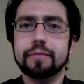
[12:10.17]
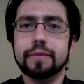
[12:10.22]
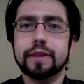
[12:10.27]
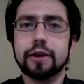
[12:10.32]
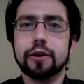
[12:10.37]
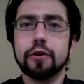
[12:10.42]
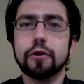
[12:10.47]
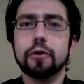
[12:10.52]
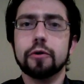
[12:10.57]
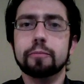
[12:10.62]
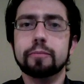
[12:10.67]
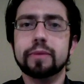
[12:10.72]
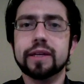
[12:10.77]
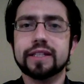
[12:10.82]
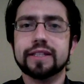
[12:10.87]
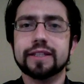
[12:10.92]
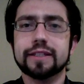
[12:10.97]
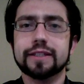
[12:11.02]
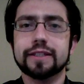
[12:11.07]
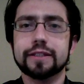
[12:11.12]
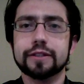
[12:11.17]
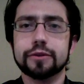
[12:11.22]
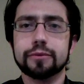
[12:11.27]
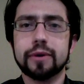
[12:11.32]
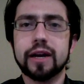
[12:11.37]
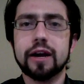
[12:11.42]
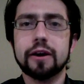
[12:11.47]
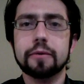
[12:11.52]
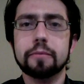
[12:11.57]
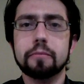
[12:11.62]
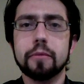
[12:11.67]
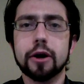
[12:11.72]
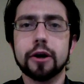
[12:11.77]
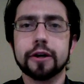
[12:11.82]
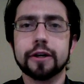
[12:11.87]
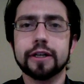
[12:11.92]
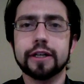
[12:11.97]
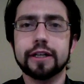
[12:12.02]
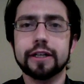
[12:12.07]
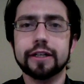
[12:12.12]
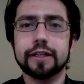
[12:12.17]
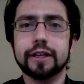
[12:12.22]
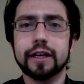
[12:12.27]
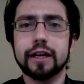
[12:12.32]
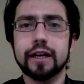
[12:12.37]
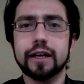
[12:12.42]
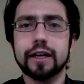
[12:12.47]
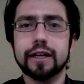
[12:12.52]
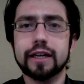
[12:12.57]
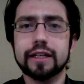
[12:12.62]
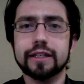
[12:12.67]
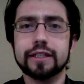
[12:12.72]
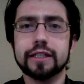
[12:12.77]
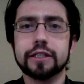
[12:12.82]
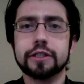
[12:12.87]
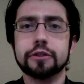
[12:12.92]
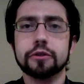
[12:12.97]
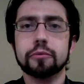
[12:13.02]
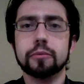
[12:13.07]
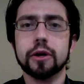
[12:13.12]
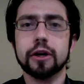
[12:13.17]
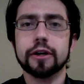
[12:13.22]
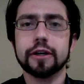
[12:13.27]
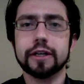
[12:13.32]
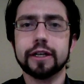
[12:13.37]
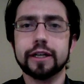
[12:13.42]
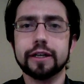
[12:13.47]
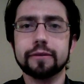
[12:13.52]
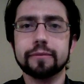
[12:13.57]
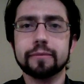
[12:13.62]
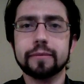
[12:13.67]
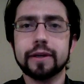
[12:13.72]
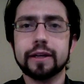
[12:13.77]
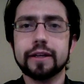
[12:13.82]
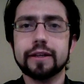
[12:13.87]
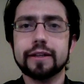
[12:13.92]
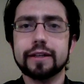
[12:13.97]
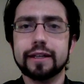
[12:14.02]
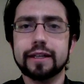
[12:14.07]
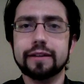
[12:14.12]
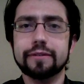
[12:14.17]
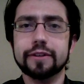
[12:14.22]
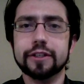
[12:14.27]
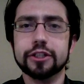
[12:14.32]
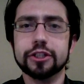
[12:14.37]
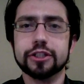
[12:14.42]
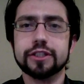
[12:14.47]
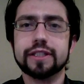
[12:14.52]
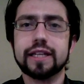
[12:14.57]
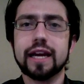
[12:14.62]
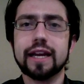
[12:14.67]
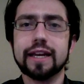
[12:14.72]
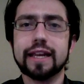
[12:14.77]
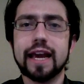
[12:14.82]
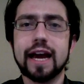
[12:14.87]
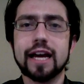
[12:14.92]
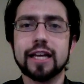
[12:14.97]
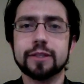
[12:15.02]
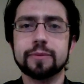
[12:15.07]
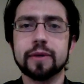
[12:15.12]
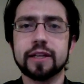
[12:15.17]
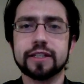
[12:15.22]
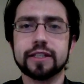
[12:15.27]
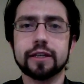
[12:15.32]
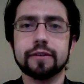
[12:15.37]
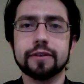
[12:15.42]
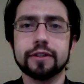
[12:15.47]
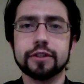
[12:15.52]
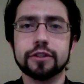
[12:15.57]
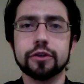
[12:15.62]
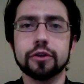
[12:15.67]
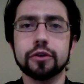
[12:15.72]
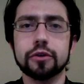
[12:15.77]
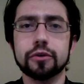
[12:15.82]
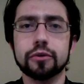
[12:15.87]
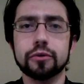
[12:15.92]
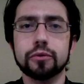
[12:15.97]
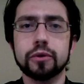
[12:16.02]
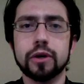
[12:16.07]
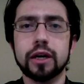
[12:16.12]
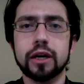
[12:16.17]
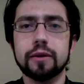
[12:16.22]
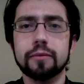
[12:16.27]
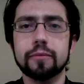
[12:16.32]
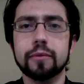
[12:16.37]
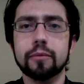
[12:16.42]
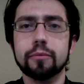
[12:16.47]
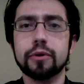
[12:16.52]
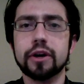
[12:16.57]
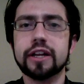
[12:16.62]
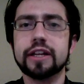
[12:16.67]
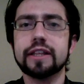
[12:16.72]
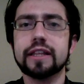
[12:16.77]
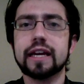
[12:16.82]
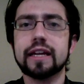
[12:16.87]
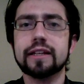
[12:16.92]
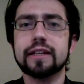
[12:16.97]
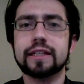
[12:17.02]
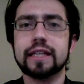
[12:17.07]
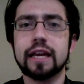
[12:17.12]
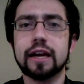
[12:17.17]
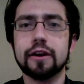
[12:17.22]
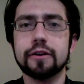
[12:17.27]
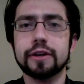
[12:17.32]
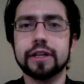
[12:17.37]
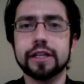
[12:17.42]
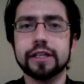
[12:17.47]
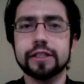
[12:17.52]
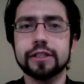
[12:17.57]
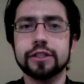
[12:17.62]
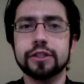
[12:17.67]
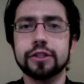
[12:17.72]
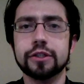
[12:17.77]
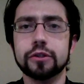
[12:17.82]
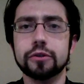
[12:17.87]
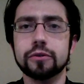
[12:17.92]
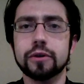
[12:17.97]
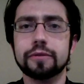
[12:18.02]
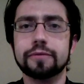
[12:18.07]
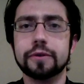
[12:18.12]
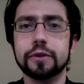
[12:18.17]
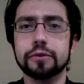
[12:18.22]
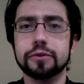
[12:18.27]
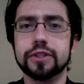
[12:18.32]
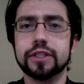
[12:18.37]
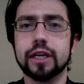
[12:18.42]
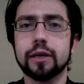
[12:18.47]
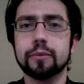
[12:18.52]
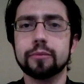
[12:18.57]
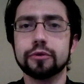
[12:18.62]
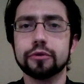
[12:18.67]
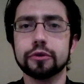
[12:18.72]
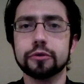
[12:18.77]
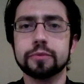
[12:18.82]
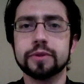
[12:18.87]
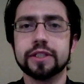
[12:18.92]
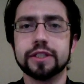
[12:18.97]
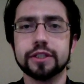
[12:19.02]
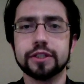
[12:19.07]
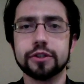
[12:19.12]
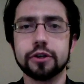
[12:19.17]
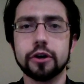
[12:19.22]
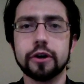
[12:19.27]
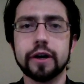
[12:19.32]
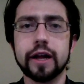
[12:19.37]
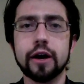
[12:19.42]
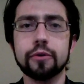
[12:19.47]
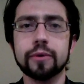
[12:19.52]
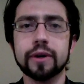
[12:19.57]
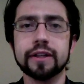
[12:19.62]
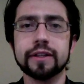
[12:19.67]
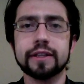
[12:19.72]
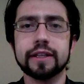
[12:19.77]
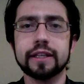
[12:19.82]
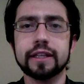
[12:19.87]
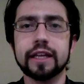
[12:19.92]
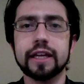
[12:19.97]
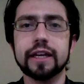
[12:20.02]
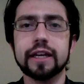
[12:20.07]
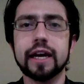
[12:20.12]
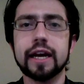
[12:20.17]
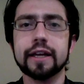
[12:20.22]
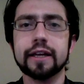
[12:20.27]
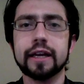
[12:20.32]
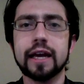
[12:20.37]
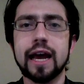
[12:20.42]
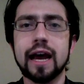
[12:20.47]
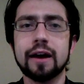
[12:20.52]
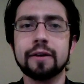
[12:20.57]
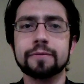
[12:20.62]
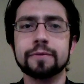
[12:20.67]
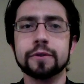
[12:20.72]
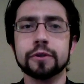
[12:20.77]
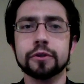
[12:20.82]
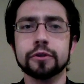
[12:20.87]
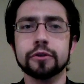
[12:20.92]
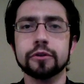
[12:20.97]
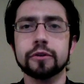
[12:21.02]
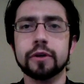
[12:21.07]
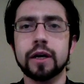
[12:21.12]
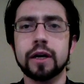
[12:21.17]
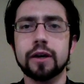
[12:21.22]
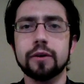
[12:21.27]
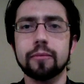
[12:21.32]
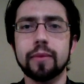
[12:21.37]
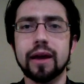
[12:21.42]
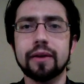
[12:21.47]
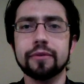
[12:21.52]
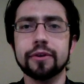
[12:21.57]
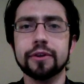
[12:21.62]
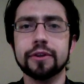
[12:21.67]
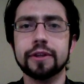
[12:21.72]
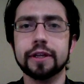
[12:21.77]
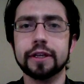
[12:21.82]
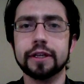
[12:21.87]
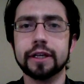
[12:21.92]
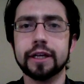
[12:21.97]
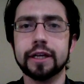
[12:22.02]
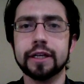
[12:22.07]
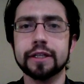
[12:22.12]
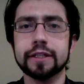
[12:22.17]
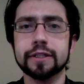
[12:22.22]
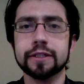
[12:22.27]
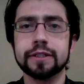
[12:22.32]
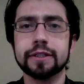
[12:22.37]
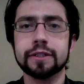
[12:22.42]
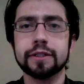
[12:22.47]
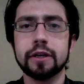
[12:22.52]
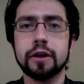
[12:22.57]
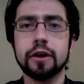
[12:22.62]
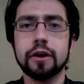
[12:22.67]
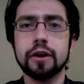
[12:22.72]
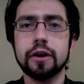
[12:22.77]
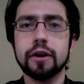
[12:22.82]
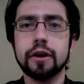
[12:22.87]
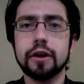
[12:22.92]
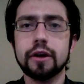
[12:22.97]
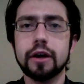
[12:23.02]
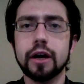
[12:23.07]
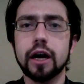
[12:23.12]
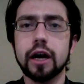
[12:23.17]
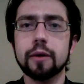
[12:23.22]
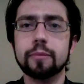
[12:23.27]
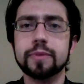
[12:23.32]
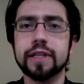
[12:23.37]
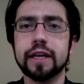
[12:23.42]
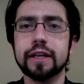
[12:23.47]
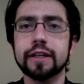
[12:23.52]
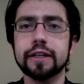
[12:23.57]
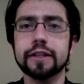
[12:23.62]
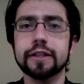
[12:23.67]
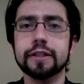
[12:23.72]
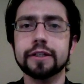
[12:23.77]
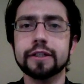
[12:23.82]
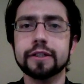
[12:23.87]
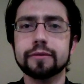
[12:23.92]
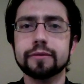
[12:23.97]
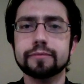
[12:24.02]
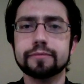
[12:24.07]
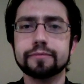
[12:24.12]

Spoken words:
there are whole businesses around marketing and digital marketing, even just tiny aspects of it. So breaking that down into a few subgroups to start out with, and then after everything is updated,